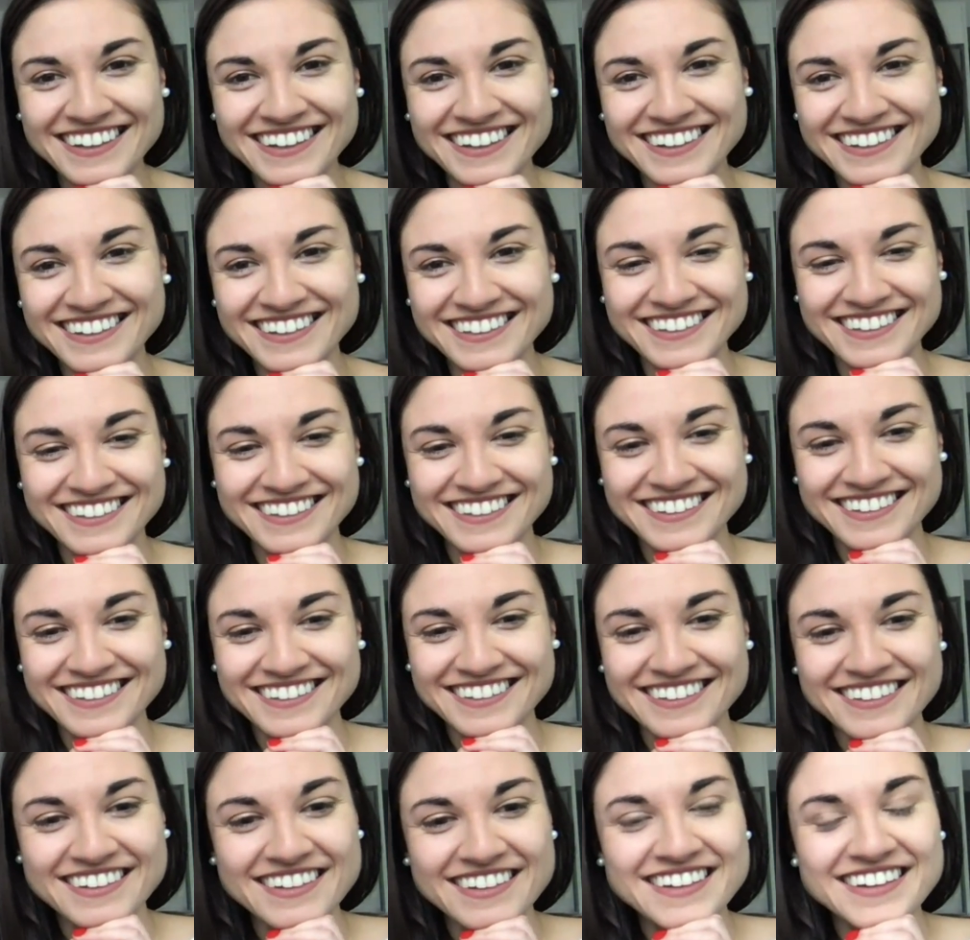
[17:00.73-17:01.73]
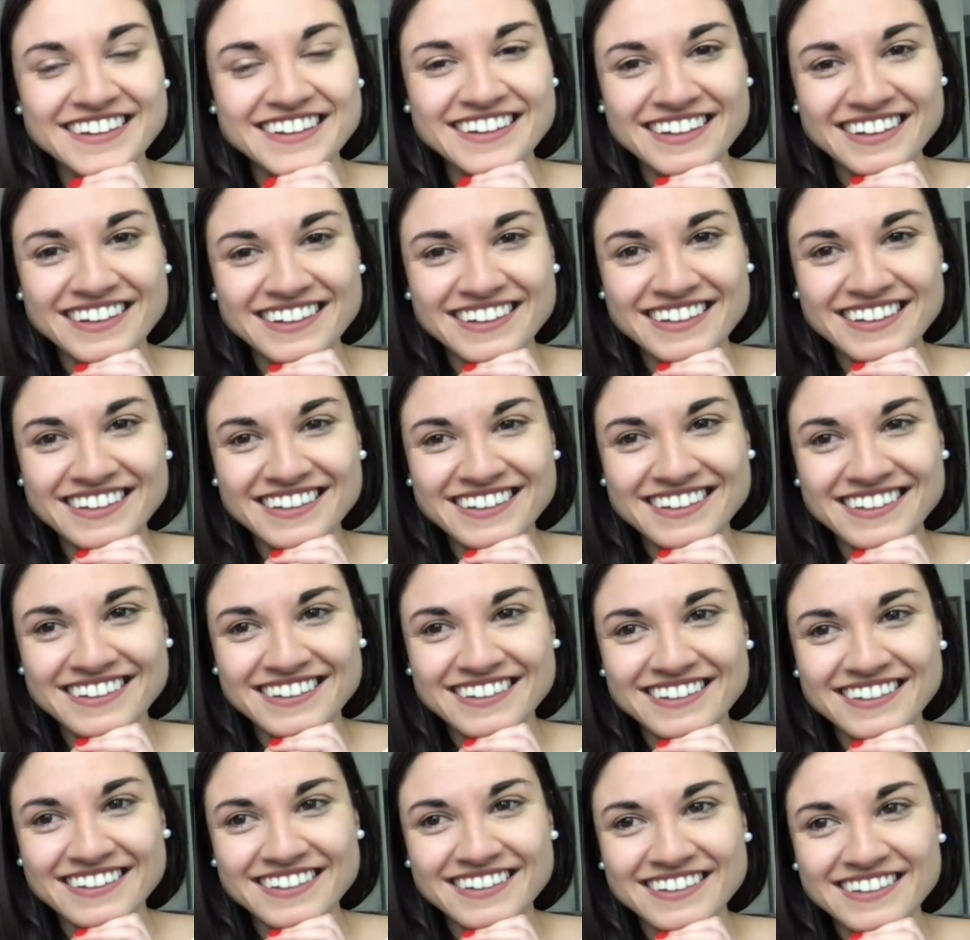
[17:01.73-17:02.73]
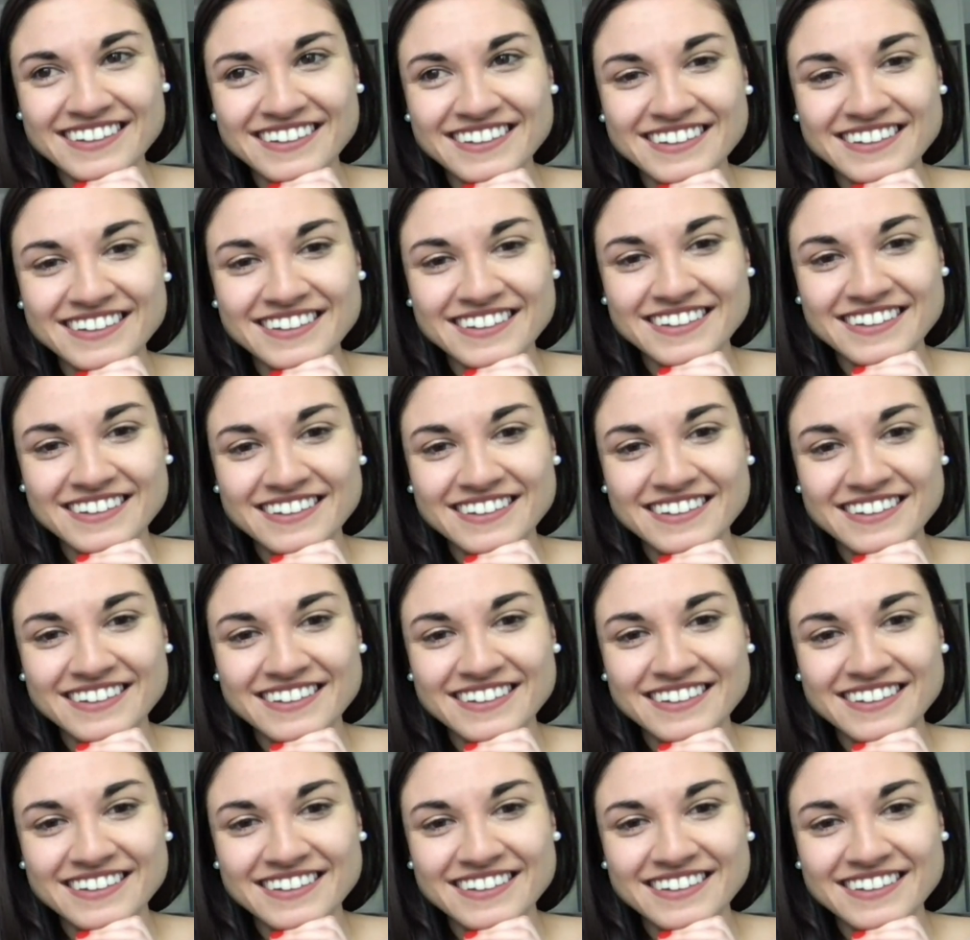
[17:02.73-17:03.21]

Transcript: [no speech]